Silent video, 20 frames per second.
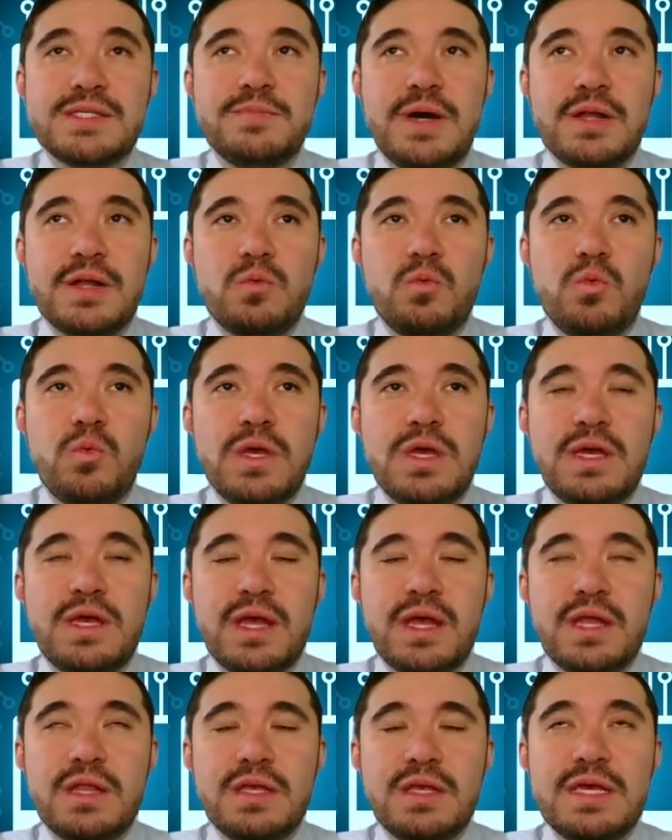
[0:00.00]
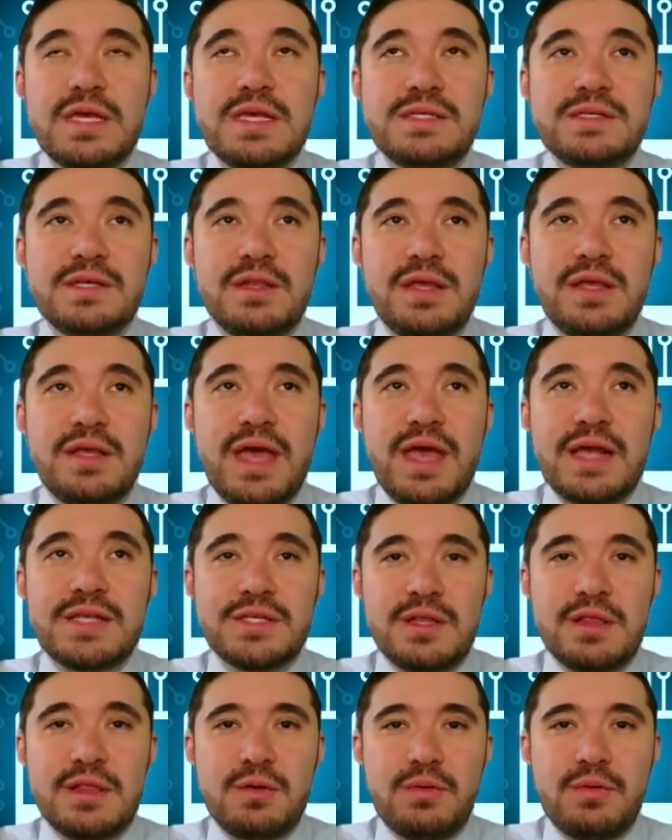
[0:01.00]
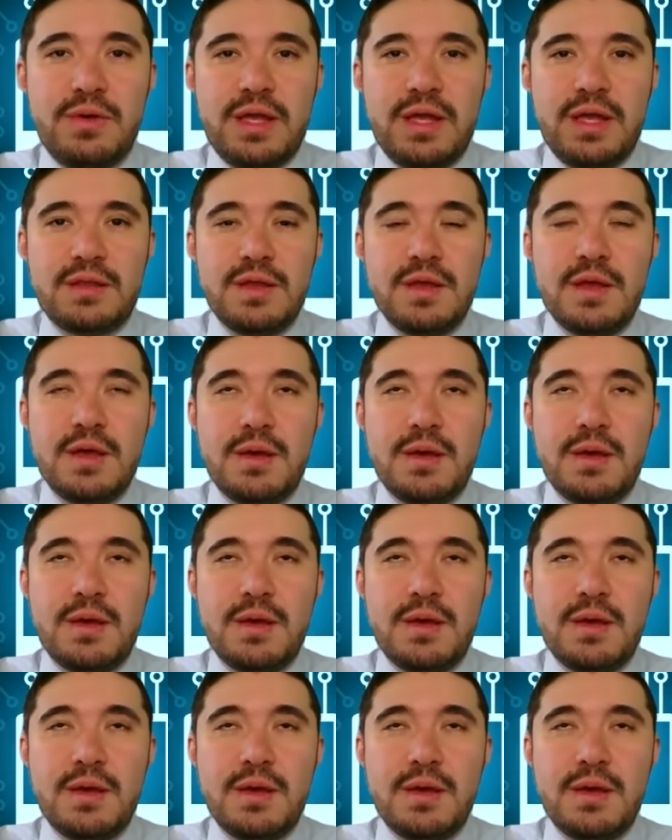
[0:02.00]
but we can easily accelerate